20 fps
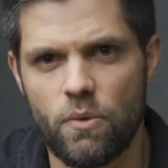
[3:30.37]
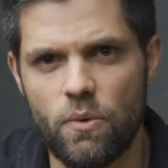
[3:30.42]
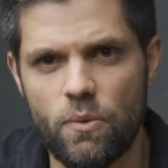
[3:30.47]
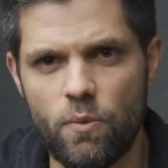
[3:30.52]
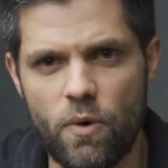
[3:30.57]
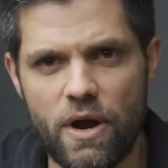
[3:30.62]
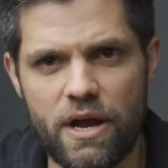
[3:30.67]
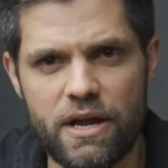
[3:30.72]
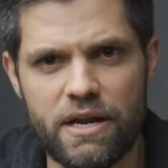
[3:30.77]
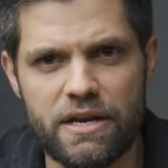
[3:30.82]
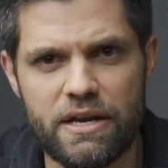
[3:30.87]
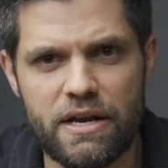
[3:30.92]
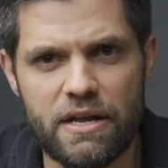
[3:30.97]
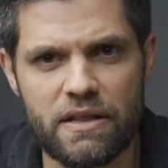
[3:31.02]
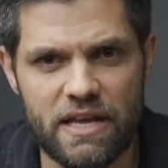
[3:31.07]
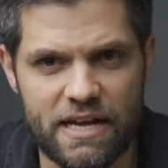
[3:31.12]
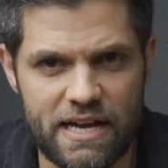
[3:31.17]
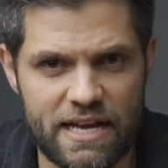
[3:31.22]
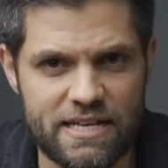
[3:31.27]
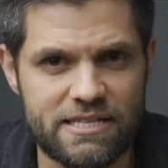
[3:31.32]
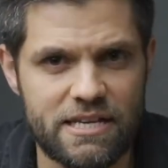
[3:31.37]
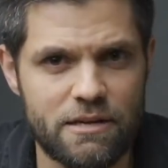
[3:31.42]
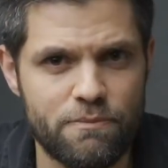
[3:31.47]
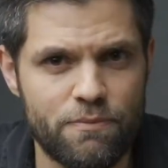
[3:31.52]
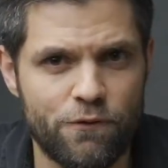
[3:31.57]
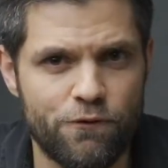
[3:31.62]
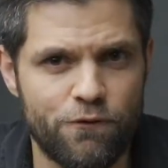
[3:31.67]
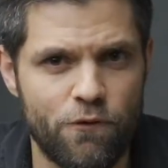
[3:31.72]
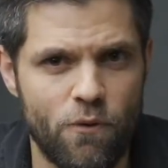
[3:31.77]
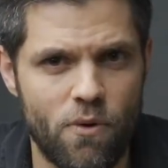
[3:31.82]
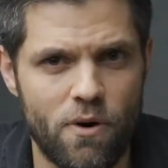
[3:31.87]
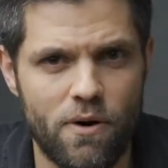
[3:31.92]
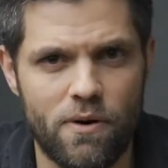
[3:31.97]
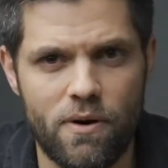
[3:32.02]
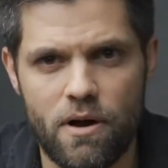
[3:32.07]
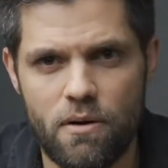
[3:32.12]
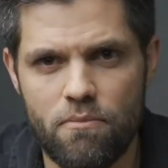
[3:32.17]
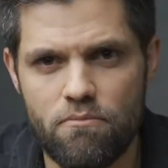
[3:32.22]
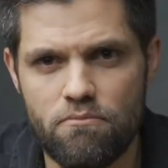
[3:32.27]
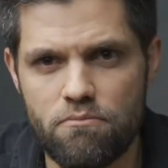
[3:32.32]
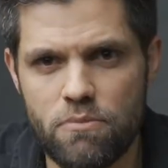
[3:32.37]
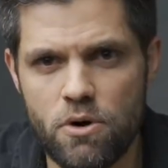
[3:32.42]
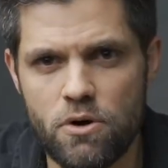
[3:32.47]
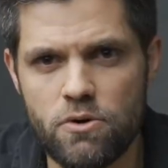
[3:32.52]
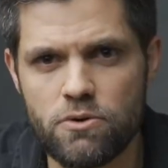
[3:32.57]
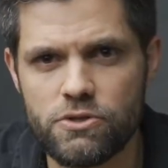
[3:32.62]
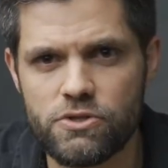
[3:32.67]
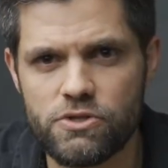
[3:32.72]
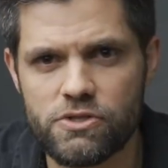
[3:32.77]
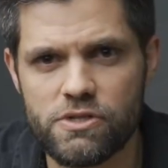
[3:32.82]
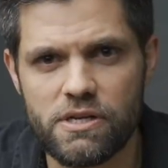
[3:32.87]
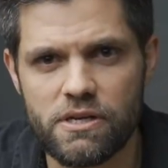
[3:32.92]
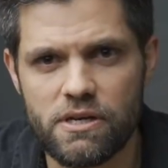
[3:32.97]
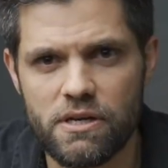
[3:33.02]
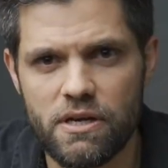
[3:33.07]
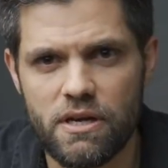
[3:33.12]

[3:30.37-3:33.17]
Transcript: Like I said before, most